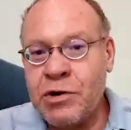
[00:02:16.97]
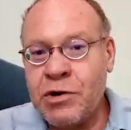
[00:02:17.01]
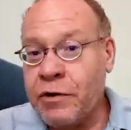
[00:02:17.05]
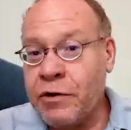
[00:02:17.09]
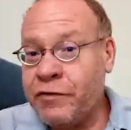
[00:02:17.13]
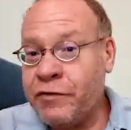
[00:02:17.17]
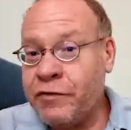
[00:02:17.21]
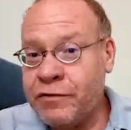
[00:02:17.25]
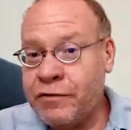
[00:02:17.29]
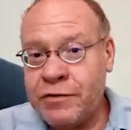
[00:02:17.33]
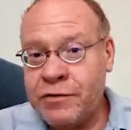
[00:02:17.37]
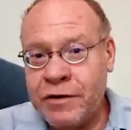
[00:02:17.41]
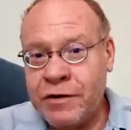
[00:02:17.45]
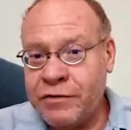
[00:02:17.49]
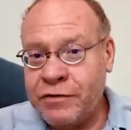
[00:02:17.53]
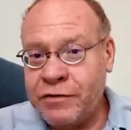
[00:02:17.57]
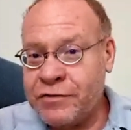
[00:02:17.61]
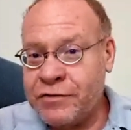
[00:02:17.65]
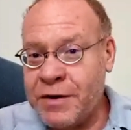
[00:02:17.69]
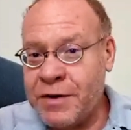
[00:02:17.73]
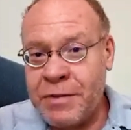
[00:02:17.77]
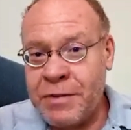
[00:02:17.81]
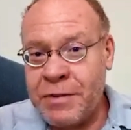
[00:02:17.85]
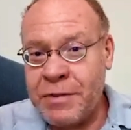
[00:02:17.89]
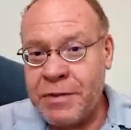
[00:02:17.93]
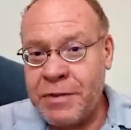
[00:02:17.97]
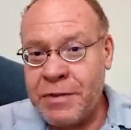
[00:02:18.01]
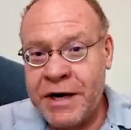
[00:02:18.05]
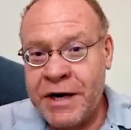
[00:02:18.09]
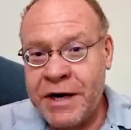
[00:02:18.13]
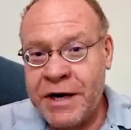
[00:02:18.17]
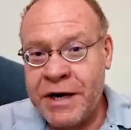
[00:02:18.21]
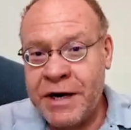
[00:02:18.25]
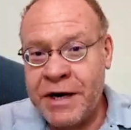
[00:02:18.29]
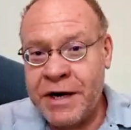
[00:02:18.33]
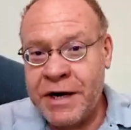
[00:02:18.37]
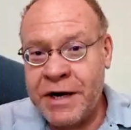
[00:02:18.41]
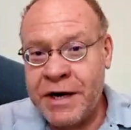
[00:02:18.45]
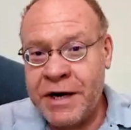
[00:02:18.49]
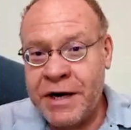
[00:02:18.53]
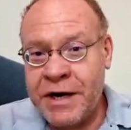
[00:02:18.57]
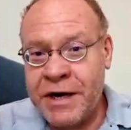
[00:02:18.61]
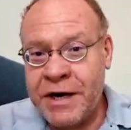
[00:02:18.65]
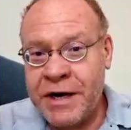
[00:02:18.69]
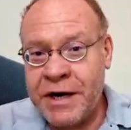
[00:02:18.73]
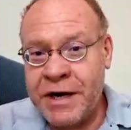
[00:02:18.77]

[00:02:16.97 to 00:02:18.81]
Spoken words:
So if somebody has